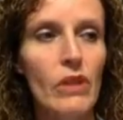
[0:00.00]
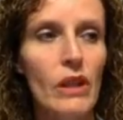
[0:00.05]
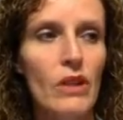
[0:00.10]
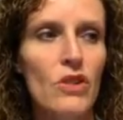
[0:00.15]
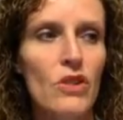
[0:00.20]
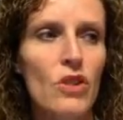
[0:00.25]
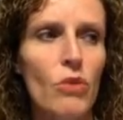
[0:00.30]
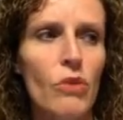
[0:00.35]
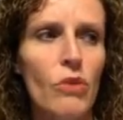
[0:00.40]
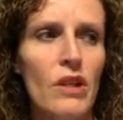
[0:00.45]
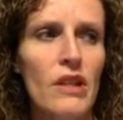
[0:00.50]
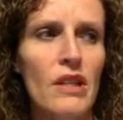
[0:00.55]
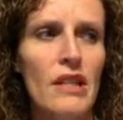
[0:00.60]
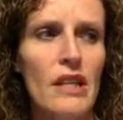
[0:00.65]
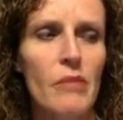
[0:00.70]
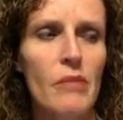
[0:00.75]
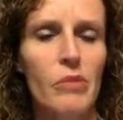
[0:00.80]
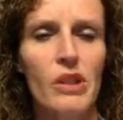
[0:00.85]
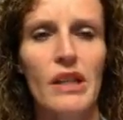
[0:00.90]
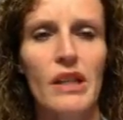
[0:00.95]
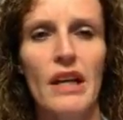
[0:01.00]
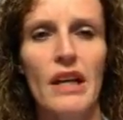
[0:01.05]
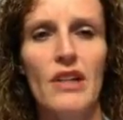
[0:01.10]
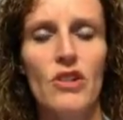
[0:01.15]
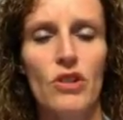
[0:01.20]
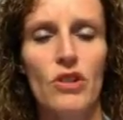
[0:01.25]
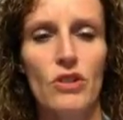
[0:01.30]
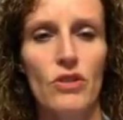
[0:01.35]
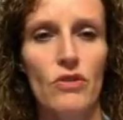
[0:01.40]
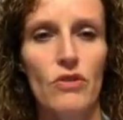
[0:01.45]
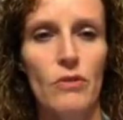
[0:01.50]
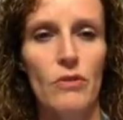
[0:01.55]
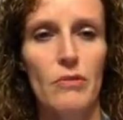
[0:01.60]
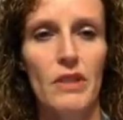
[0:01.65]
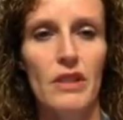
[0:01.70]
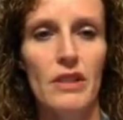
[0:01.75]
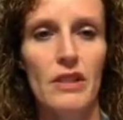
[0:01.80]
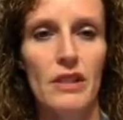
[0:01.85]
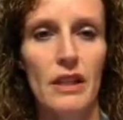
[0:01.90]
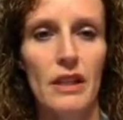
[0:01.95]
So what are the implications from
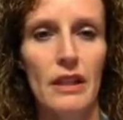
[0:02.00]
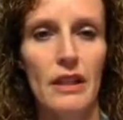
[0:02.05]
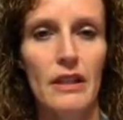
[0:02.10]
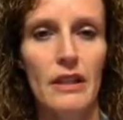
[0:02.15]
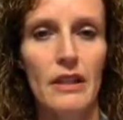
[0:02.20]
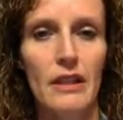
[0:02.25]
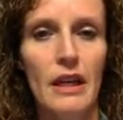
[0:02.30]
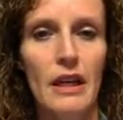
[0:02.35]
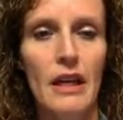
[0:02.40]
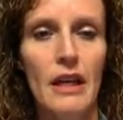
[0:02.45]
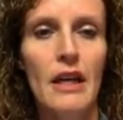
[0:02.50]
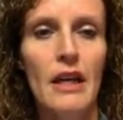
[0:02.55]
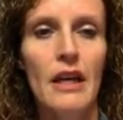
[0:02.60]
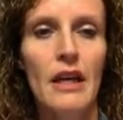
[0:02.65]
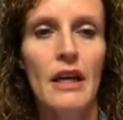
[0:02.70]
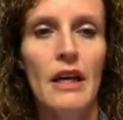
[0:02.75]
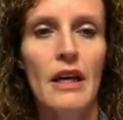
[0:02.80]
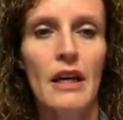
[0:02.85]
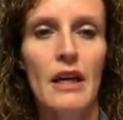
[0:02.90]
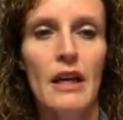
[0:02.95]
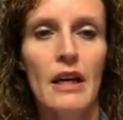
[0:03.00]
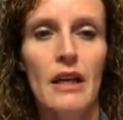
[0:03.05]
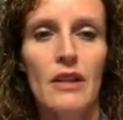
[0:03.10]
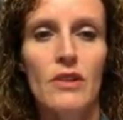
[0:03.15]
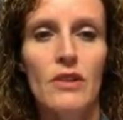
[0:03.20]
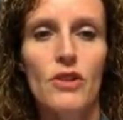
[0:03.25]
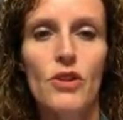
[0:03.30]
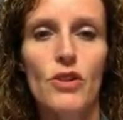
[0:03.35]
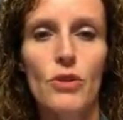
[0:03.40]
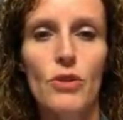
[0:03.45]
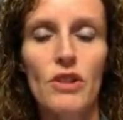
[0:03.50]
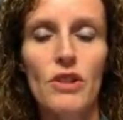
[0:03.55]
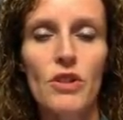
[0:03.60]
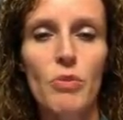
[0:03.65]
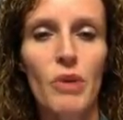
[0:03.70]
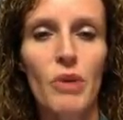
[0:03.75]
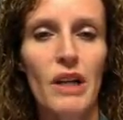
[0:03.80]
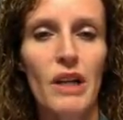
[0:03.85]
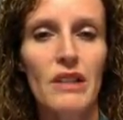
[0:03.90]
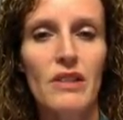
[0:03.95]
this study? Students
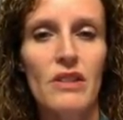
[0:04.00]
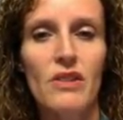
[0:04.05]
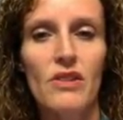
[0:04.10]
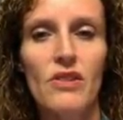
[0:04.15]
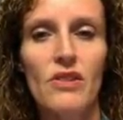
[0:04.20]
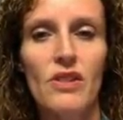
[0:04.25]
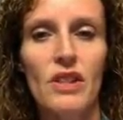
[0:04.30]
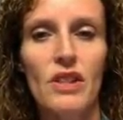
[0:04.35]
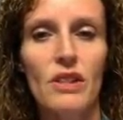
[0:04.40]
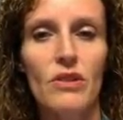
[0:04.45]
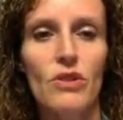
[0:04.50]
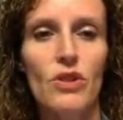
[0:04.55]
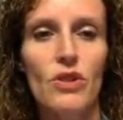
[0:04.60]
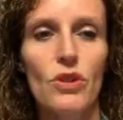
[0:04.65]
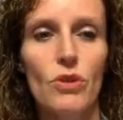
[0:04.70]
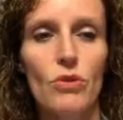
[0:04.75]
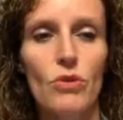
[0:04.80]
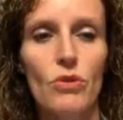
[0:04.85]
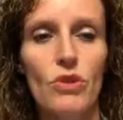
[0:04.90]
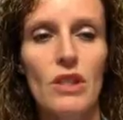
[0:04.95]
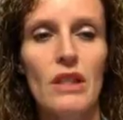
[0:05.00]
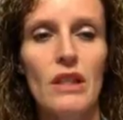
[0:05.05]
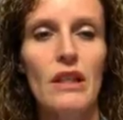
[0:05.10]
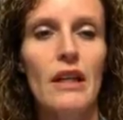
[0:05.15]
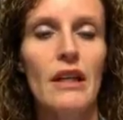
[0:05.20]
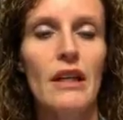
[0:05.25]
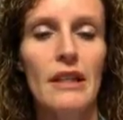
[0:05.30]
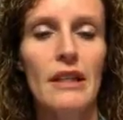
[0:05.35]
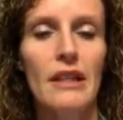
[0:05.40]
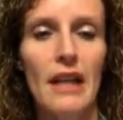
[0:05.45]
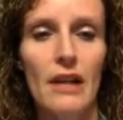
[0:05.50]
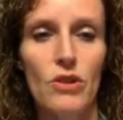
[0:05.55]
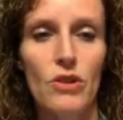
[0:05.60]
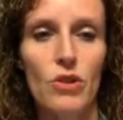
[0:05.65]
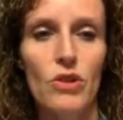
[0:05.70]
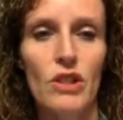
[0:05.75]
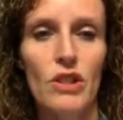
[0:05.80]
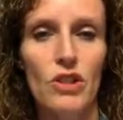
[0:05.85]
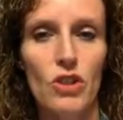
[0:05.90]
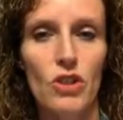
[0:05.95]
practice the skills using
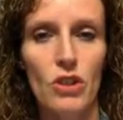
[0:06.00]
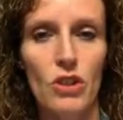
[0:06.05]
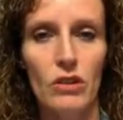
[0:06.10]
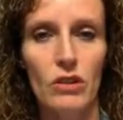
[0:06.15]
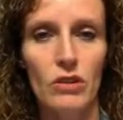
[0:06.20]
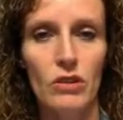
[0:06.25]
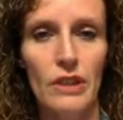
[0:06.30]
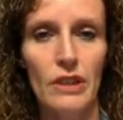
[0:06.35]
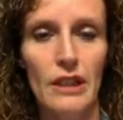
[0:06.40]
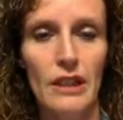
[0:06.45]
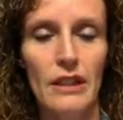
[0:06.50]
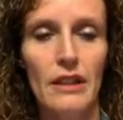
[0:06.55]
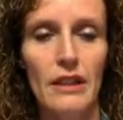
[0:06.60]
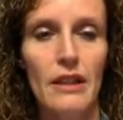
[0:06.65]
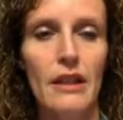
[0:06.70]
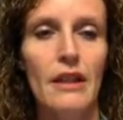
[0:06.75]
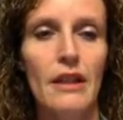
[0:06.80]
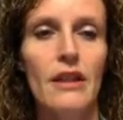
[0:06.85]
non-traditional learning.